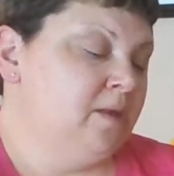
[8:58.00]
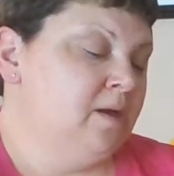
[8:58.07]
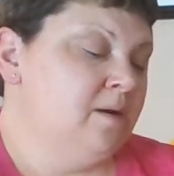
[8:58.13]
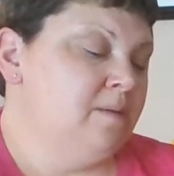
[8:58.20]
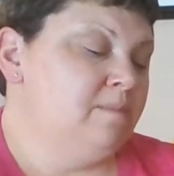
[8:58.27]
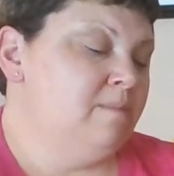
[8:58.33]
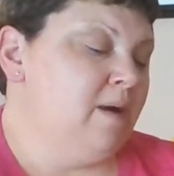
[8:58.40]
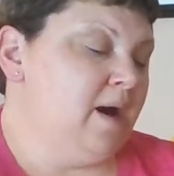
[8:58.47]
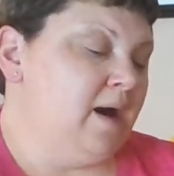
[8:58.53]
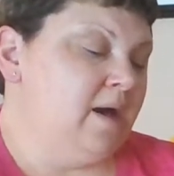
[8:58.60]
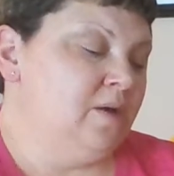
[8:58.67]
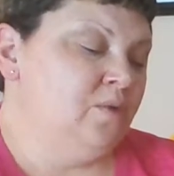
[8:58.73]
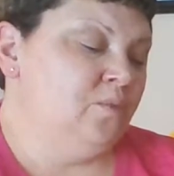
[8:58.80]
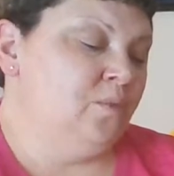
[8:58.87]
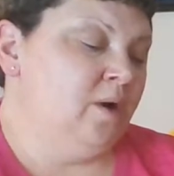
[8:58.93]

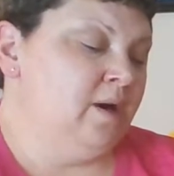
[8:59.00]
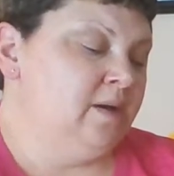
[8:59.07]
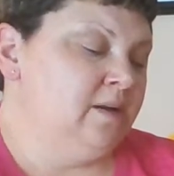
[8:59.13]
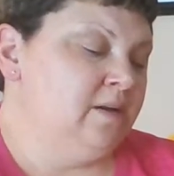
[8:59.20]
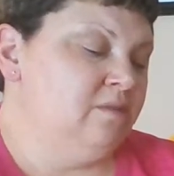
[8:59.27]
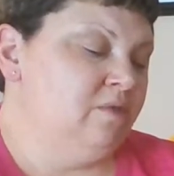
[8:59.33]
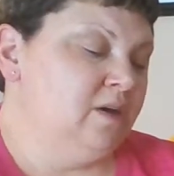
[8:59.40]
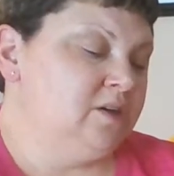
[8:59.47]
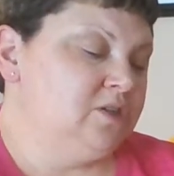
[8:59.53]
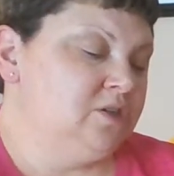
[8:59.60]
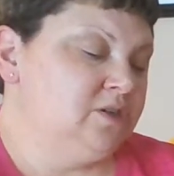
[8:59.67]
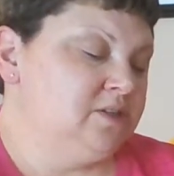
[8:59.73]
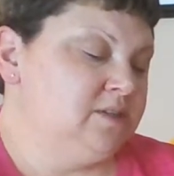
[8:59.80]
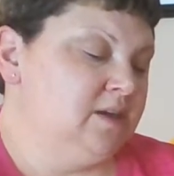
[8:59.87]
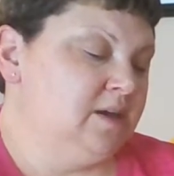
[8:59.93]
"My, what an
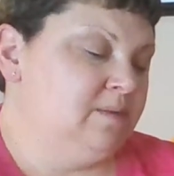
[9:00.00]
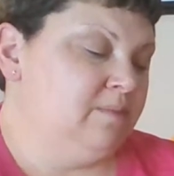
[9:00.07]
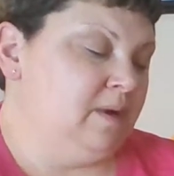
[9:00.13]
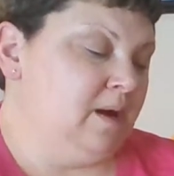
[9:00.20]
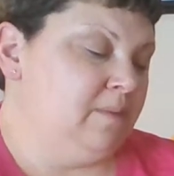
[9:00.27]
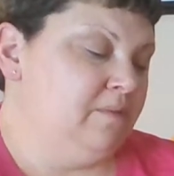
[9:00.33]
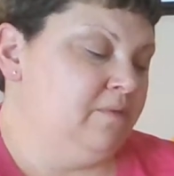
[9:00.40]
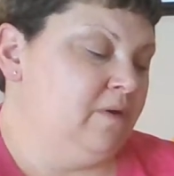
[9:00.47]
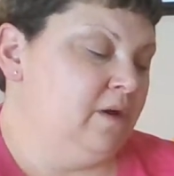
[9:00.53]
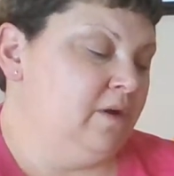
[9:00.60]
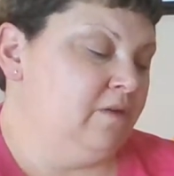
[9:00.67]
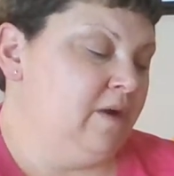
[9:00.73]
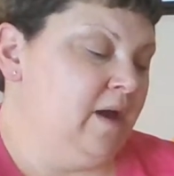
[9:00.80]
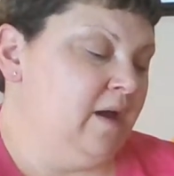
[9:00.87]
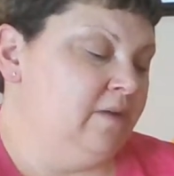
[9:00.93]
adventure," said Mom
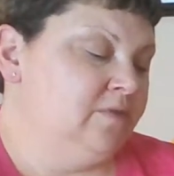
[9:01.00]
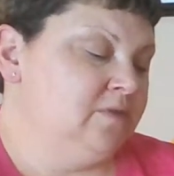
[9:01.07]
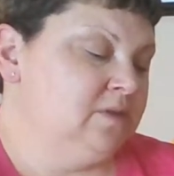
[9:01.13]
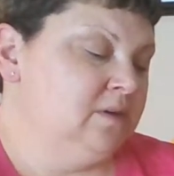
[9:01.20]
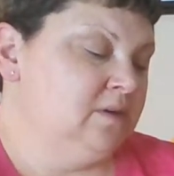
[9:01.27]
Funcraft.